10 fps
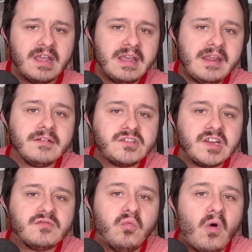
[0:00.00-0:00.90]
Here's
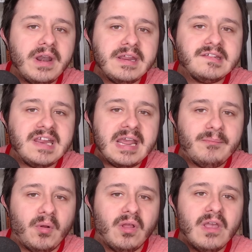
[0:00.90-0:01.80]
just one
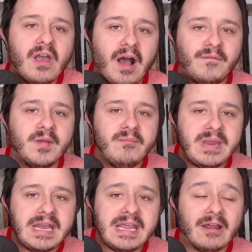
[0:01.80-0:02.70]
example of the
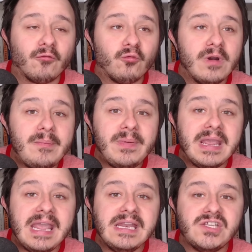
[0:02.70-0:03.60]
media
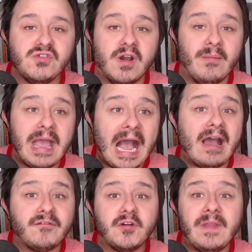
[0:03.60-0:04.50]
ripping into him
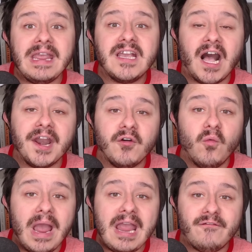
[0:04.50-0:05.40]
after they cut
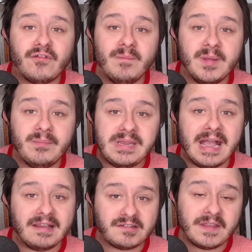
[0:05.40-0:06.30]
away from the
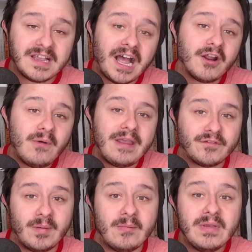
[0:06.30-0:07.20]
BS. So they cut away
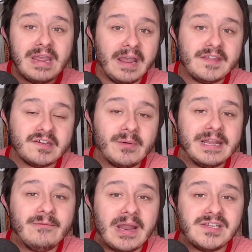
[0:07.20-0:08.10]
from him, and this is where
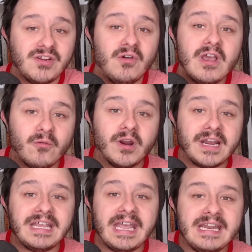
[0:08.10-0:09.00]
they went to. We're
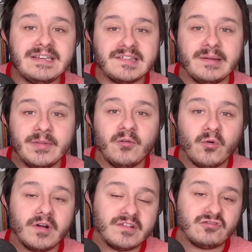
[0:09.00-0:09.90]
going to get into some of the
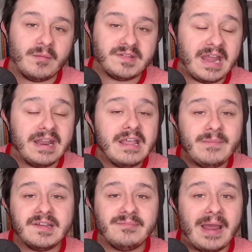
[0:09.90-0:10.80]
words Trump said
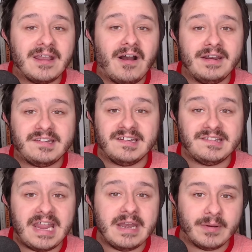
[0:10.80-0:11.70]
because my God, it's insane.